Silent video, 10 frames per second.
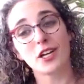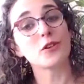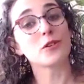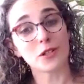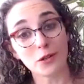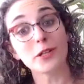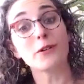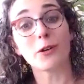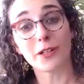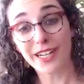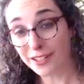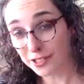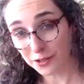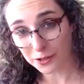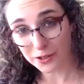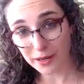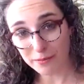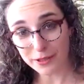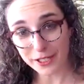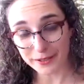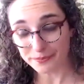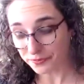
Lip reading: you slowly roll it out to the whole company.